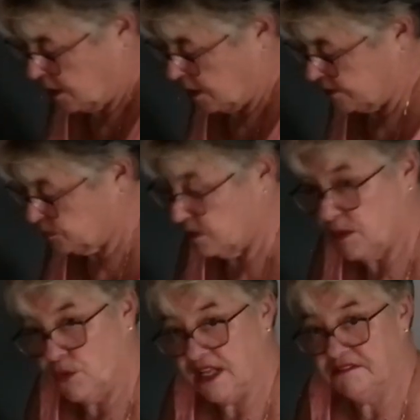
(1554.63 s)
Here's one
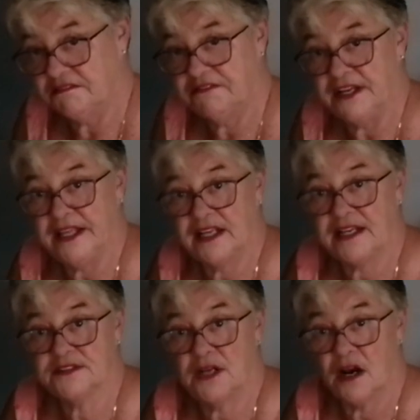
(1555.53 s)
that wouldn't even fit in
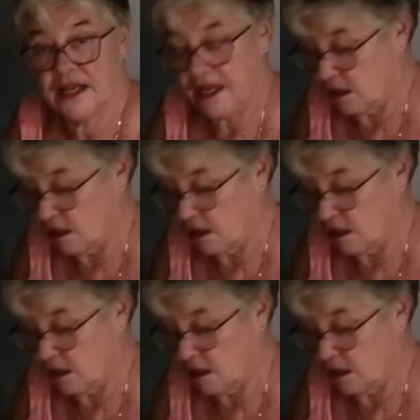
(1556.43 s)
because our